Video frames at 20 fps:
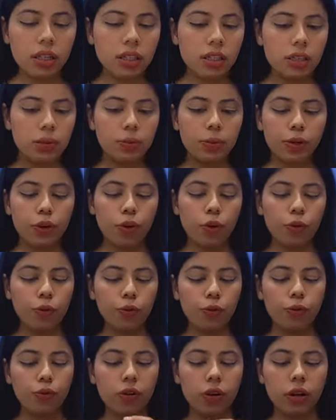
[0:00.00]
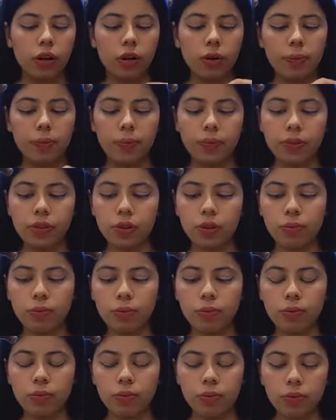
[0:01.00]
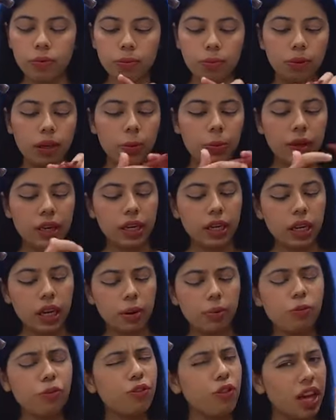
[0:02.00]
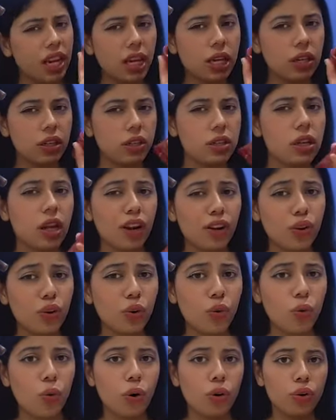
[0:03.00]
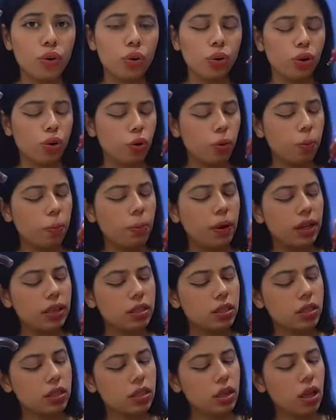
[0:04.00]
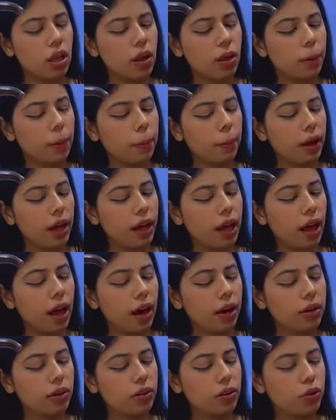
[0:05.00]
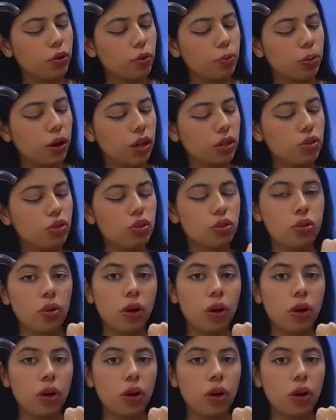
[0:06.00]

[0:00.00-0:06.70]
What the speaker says: take a little bit of the BB cream, very little. I don't want to, you know, mess my hand too much.